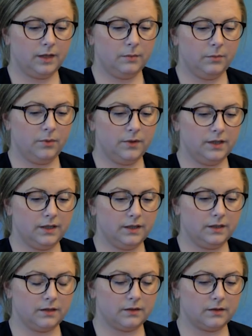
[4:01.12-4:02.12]
imported.
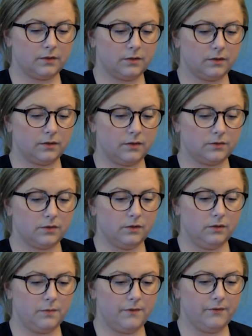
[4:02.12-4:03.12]
So go to
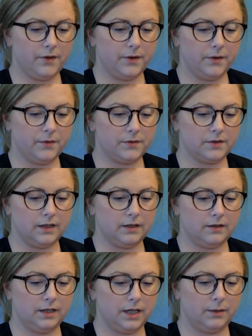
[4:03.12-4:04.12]
all my photos,
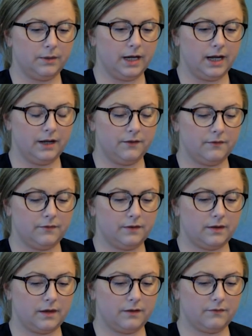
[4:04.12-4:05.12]
and here we have
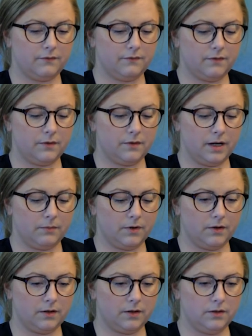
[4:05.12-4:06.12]
the photo I'm
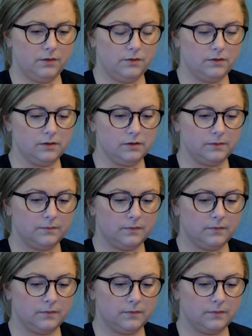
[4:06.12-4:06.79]
gonna use.